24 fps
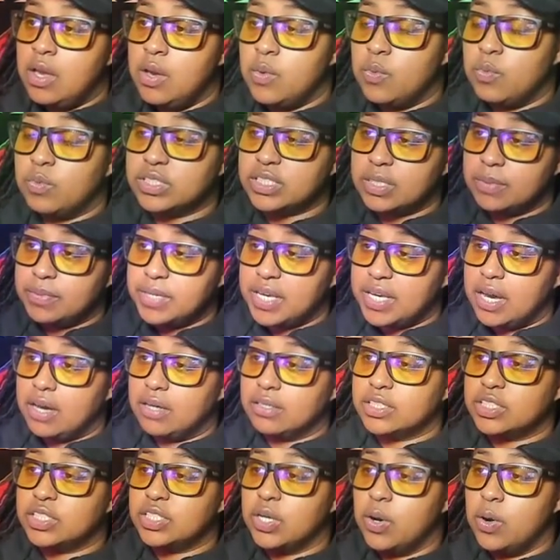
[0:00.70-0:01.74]
What's up, y'all?
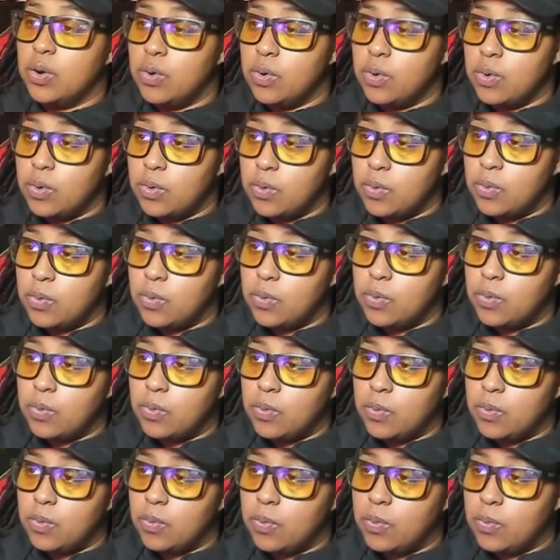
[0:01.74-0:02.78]
So
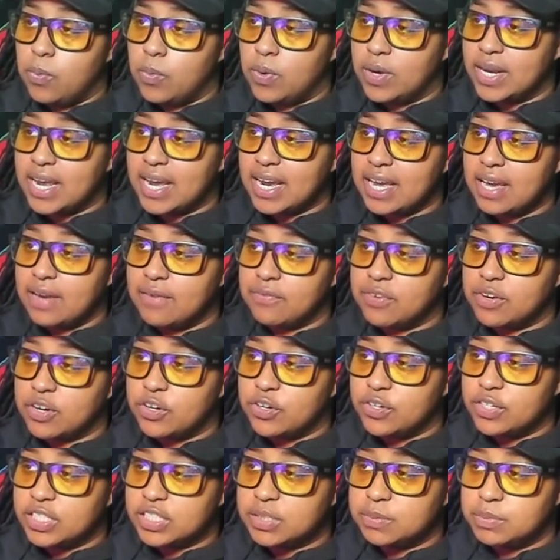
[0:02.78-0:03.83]
what I got for
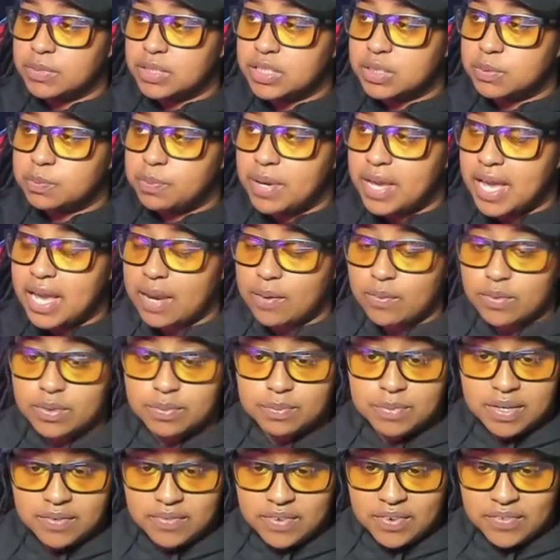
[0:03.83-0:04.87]
Christmas packed with
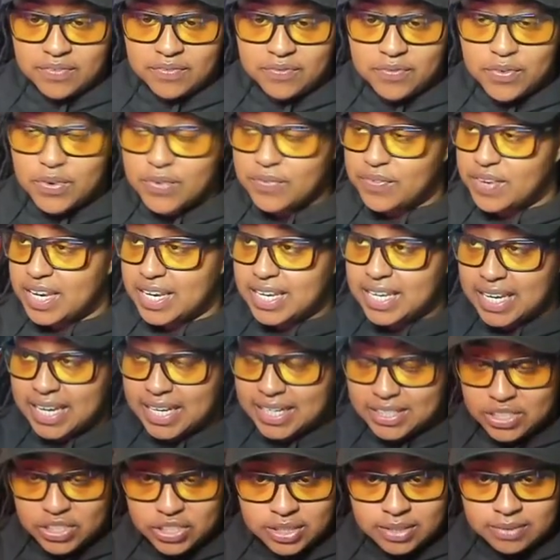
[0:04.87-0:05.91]
me for
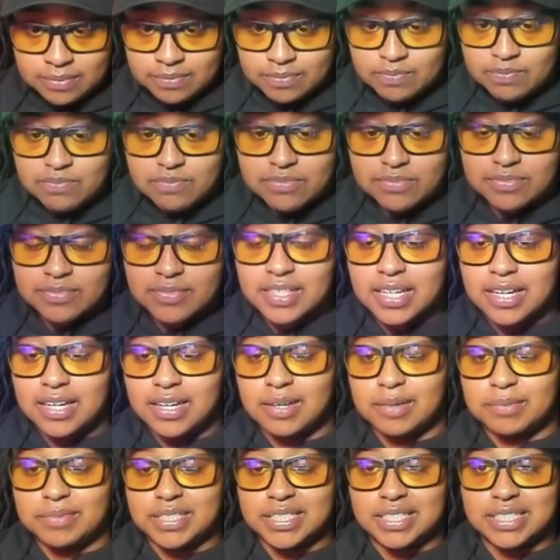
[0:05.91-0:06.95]
vacation.
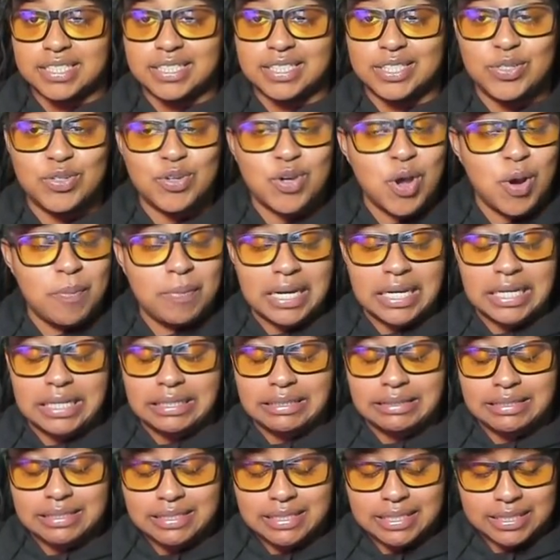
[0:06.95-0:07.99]
This is, you know, my good
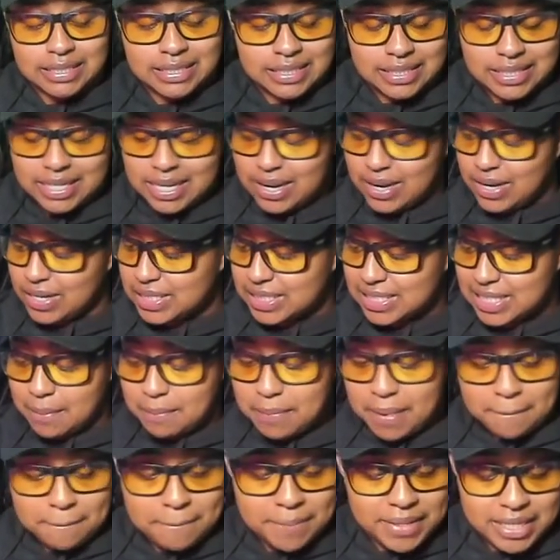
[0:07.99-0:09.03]
sis De'arra
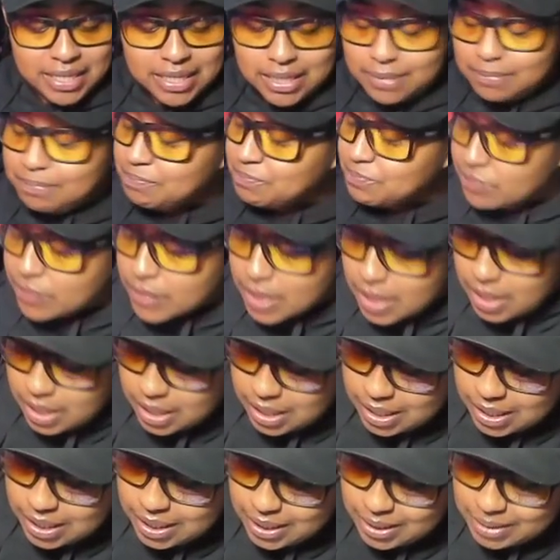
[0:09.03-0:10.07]

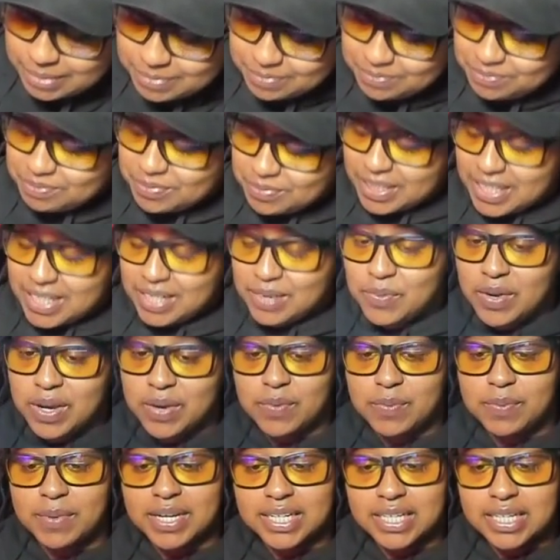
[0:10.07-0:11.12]
Taylor. But anyway, we
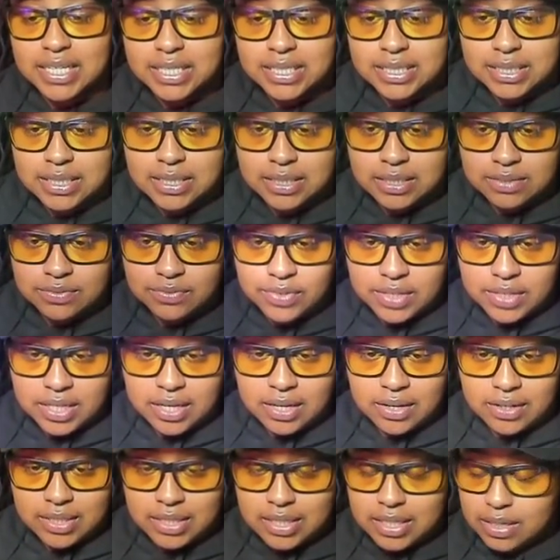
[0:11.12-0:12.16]
about to get into this video.
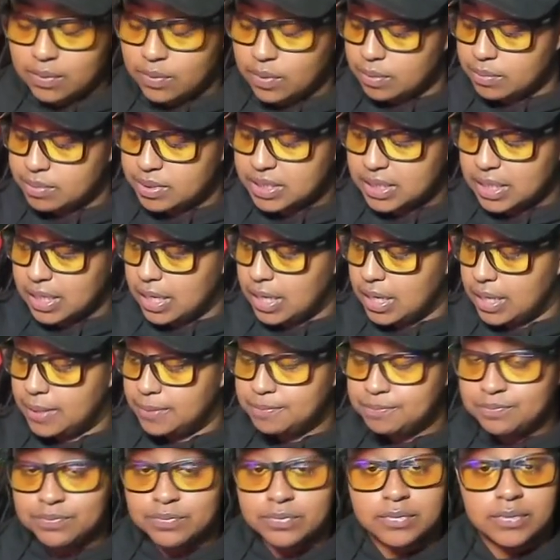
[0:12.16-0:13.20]
You dig what I'm saying?
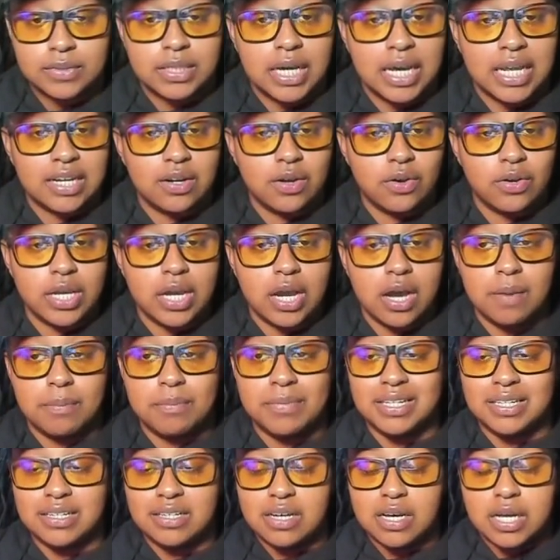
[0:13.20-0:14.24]
I know y'all, I'm a
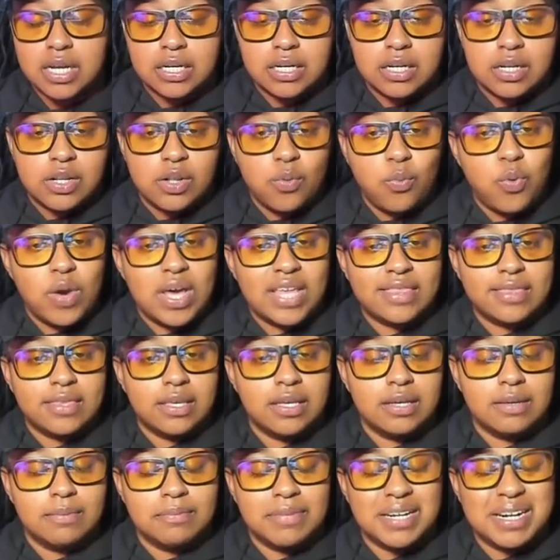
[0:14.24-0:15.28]
little under the weather,
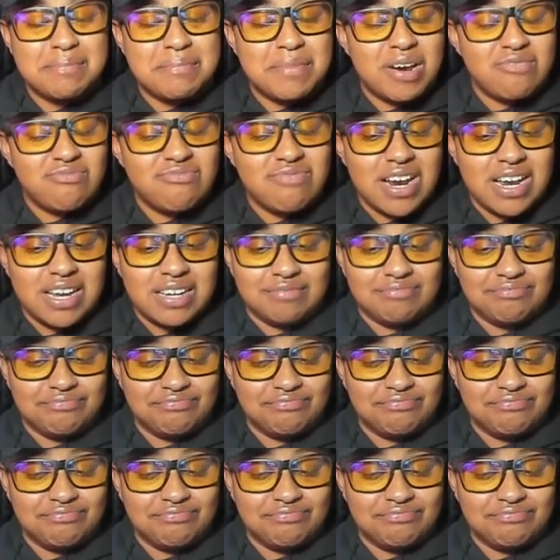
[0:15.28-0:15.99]
but I'm all right.